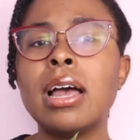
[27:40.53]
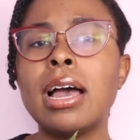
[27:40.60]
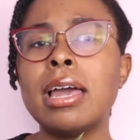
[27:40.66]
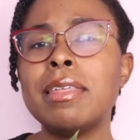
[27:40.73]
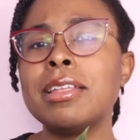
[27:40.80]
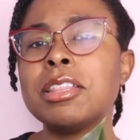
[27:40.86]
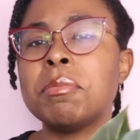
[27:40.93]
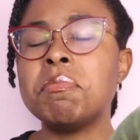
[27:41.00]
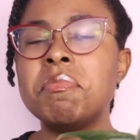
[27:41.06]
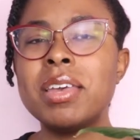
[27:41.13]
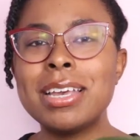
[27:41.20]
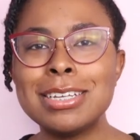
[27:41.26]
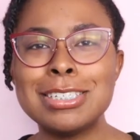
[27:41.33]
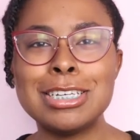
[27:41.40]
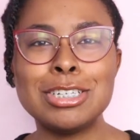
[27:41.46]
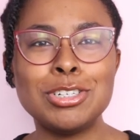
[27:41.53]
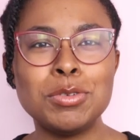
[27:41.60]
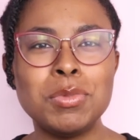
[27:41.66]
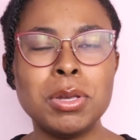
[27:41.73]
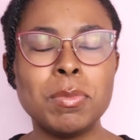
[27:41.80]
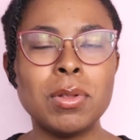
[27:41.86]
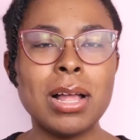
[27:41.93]
I think the biggest issue
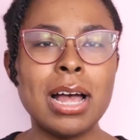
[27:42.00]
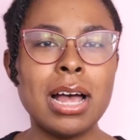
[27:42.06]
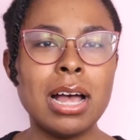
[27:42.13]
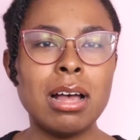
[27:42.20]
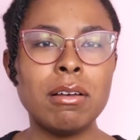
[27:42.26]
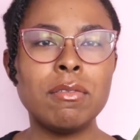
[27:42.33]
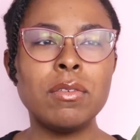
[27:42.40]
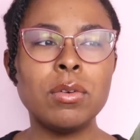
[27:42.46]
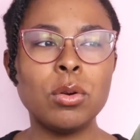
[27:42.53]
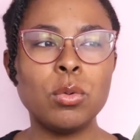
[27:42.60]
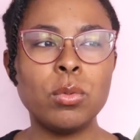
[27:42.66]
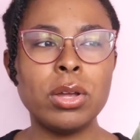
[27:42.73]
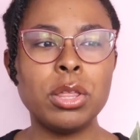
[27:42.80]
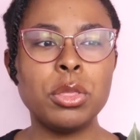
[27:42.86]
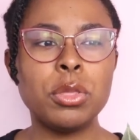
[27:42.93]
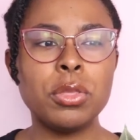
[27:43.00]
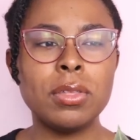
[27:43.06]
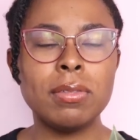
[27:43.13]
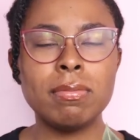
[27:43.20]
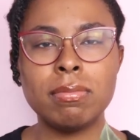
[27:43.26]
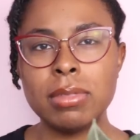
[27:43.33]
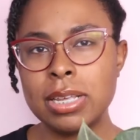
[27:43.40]
people have with
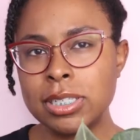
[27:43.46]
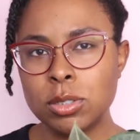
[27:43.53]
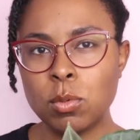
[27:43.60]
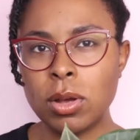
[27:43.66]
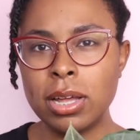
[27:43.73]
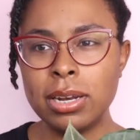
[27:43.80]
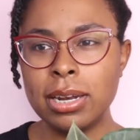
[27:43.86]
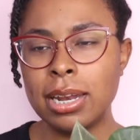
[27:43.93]
this one,